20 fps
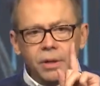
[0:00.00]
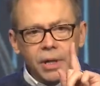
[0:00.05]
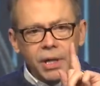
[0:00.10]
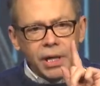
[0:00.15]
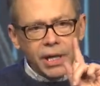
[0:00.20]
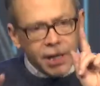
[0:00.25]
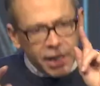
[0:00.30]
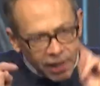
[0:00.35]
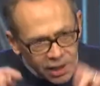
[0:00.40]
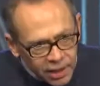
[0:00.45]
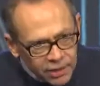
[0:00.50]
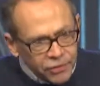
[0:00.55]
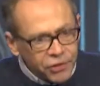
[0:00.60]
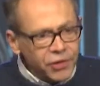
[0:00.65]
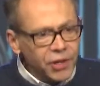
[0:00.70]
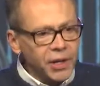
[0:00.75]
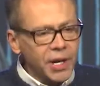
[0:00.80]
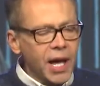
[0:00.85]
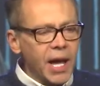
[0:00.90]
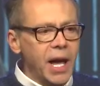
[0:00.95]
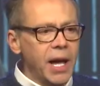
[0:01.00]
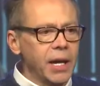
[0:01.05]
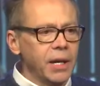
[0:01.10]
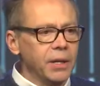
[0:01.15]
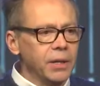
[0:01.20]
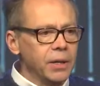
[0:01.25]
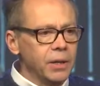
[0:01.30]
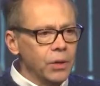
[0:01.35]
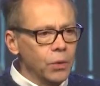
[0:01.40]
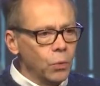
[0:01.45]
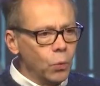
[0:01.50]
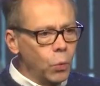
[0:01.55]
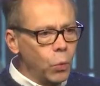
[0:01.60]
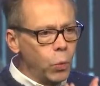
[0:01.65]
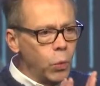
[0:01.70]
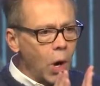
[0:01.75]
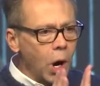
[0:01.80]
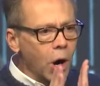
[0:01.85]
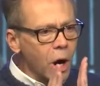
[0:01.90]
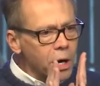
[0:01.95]
it is today.
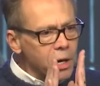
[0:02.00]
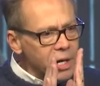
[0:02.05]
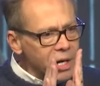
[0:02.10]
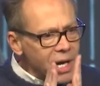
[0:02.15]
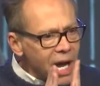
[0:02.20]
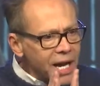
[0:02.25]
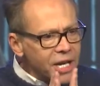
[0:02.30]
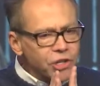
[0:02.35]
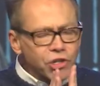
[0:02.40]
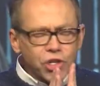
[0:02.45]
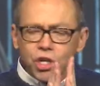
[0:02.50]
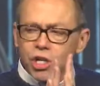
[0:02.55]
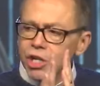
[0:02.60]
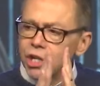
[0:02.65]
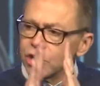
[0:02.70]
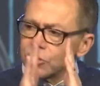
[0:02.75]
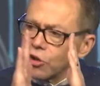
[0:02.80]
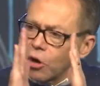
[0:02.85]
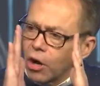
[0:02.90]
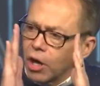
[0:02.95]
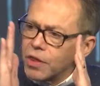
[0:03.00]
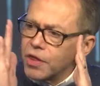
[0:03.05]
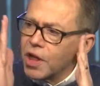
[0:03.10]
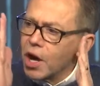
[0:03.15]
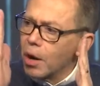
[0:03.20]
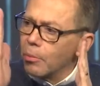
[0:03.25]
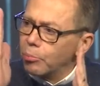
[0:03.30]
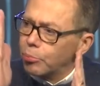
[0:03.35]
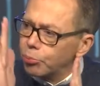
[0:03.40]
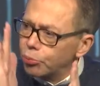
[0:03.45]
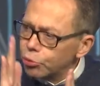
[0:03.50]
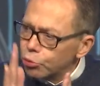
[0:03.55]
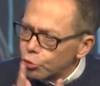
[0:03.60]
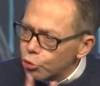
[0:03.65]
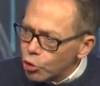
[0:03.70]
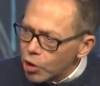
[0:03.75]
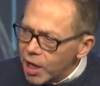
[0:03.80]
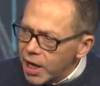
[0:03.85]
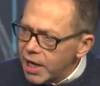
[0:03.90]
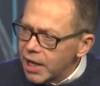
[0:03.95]
Our nation is on the
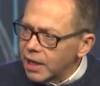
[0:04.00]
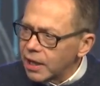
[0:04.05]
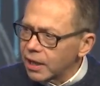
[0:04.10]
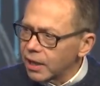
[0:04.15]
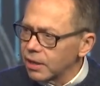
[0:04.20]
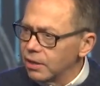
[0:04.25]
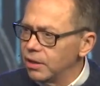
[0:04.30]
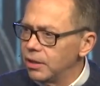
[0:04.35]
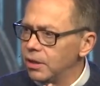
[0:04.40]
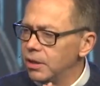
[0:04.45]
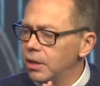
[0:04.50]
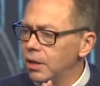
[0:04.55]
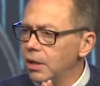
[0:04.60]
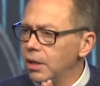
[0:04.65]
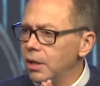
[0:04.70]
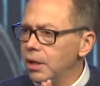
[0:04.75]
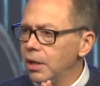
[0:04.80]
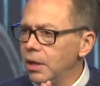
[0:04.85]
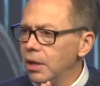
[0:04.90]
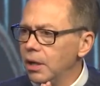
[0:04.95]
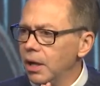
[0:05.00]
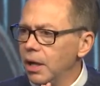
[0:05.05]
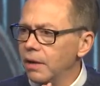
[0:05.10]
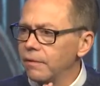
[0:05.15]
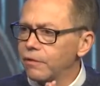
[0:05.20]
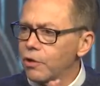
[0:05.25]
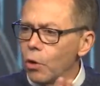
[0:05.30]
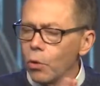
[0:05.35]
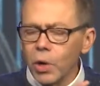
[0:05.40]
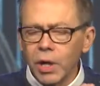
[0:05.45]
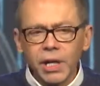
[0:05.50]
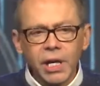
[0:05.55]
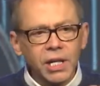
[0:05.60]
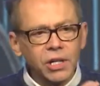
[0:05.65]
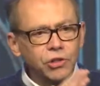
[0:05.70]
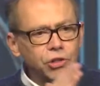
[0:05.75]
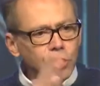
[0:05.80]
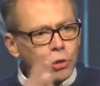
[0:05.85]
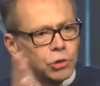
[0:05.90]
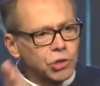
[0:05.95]
brink of going
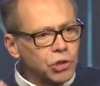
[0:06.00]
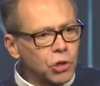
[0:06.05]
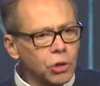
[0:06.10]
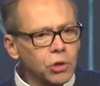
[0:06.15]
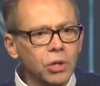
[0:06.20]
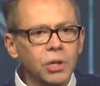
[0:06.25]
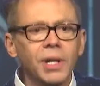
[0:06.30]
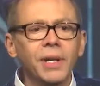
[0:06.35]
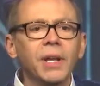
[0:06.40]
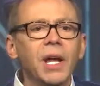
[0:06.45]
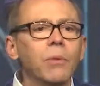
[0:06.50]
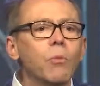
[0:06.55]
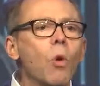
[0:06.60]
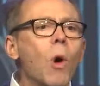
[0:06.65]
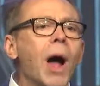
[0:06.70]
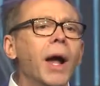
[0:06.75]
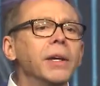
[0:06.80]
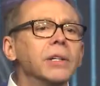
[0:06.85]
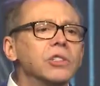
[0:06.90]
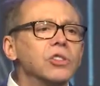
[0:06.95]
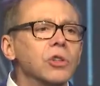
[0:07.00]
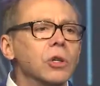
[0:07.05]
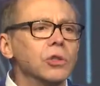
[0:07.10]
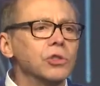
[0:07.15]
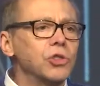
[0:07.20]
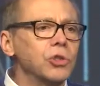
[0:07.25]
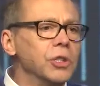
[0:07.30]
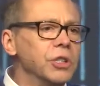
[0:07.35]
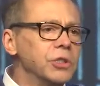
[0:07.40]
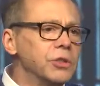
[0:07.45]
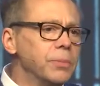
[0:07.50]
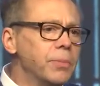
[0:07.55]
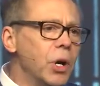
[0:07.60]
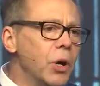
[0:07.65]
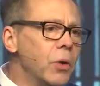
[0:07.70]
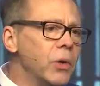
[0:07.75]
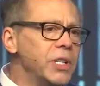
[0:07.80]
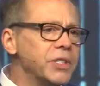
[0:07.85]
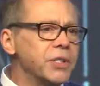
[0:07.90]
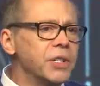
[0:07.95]
into, so, and why is socialism?
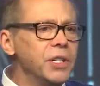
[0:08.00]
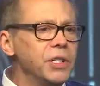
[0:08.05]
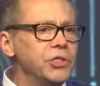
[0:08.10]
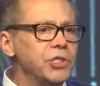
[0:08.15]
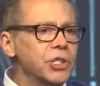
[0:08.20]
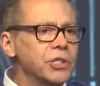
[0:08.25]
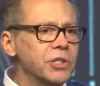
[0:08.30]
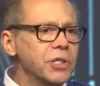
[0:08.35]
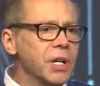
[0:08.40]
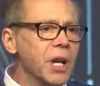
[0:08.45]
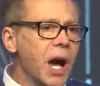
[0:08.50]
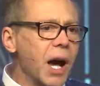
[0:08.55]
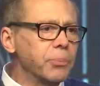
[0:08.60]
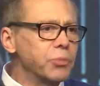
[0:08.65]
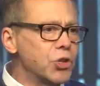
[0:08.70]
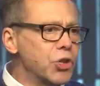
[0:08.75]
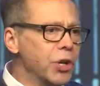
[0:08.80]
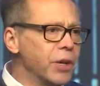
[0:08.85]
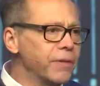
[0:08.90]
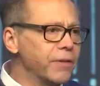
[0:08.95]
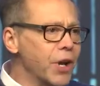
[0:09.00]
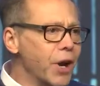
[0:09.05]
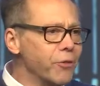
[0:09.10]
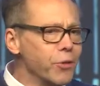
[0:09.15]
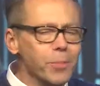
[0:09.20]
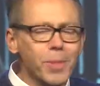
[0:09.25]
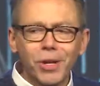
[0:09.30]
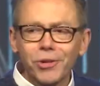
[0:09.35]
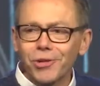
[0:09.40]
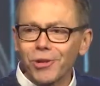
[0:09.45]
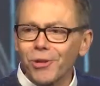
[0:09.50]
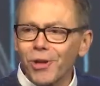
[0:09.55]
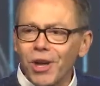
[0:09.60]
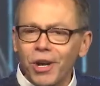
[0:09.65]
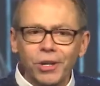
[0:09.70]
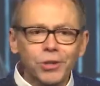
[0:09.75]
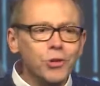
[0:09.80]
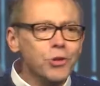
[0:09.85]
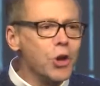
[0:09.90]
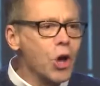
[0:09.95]
Oh, isn't it just an option of governmental?
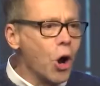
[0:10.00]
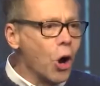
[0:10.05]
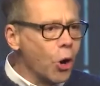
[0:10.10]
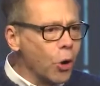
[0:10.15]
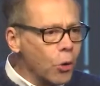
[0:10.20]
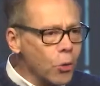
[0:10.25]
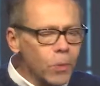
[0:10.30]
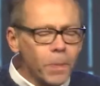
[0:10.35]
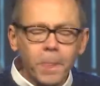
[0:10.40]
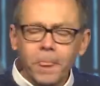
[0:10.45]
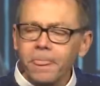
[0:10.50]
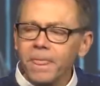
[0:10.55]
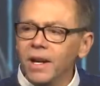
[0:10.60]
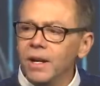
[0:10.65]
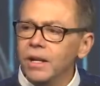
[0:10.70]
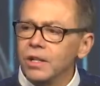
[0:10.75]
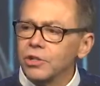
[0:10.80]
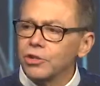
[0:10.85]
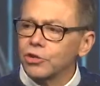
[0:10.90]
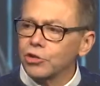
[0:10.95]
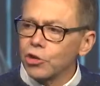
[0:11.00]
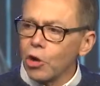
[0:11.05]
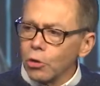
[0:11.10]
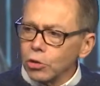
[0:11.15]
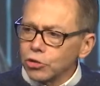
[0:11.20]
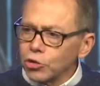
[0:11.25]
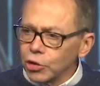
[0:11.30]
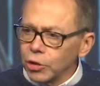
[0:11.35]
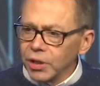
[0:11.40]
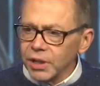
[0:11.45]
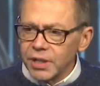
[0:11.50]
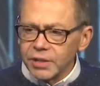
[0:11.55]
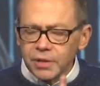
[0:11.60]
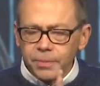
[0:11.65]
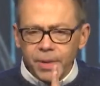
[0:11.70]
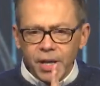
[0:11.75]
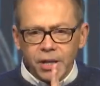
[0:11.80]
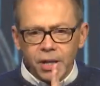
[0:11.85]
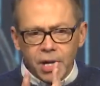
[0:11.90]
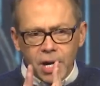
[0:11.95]
No.
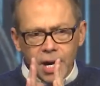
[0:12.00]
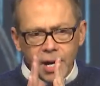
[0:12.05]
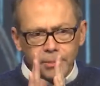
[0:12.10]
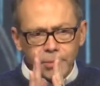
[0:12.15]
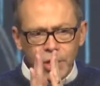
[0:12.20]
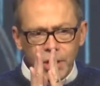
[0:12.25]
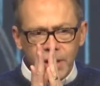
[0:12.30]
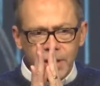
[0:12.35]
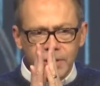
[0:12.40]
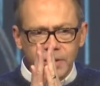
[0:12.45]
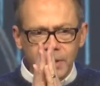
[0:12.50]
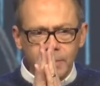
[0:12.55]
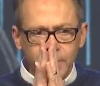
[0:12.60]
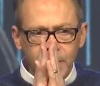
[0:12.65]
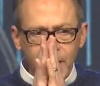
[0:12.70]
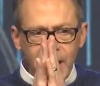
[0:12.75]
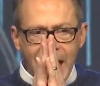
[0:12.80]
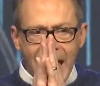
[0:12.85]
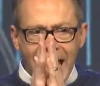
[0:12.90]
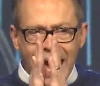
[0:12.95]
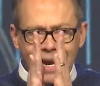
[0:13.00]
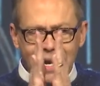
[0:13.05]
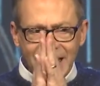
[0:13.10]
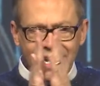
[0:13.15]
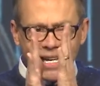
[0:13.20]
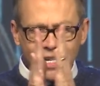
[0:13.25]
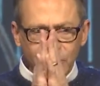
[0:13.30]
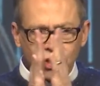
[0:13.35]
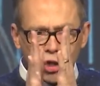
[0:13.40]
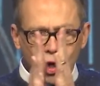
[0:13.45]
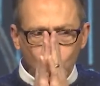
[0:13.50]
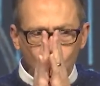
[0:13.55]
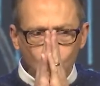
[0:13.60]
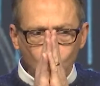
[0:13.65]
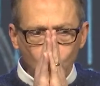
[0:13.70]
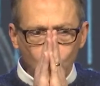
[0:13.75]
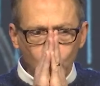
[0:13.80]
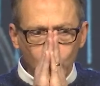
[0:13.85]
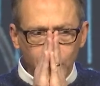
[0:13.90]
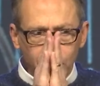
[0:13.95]
Socialism and communism, at its
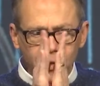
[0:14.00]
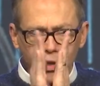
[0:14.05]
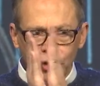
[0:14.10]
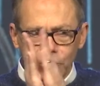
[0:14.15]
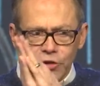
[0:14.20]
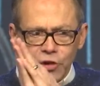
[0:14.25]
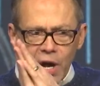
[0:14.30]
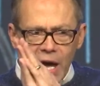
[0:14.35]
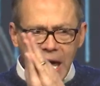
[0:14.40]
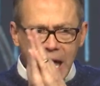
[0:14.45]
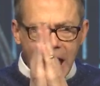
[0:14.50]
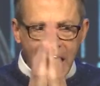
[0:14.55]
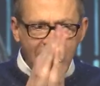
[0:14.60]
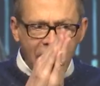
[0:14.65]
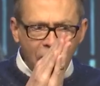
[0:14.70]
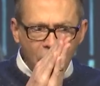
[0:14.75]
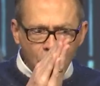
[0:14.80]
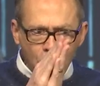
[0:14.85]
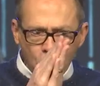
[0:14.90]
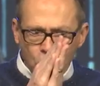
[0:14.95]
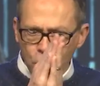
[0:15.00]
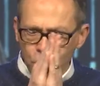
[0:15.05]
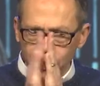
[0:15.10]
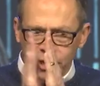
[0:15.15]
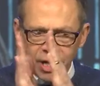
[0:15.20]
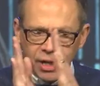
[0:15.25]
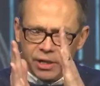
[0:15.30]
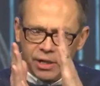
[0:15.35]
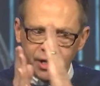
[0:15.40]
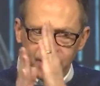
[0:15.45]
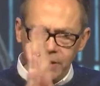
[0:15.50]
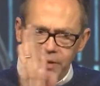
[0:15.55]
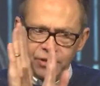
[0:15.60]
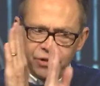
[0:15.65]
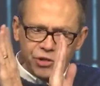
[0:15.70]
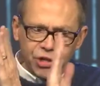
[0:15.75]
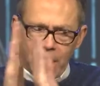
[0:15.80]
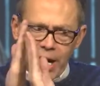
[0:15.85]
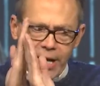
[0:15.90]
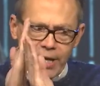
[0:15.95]
core, there's a hair that
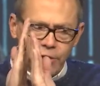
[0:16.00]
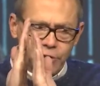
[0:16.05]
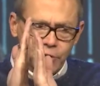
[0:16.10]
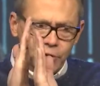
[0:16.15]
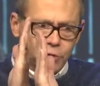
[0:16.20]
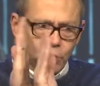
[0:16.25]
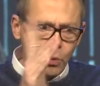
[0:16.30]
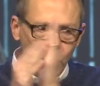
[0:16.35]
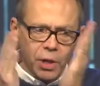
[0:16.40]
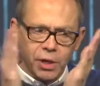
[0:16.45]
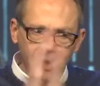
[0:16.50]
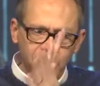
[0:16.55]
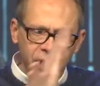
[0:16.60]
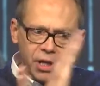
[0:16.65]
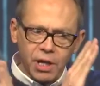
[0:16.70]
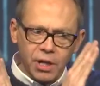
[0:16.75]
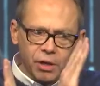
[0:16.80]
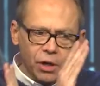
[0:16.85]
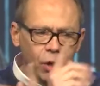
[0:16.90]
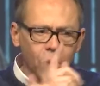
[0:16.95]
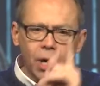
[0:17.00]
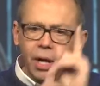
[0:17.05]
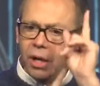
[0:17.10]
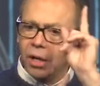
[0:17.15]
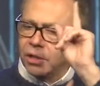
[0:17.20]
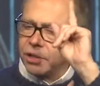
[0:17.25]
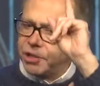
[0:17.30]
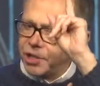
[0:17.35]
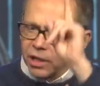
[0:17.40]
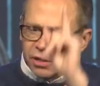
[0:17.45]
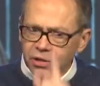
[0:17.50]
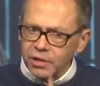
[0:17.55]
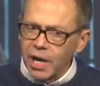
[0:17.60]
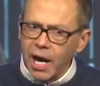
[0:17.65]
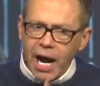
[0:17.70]
changes one to the other. Just a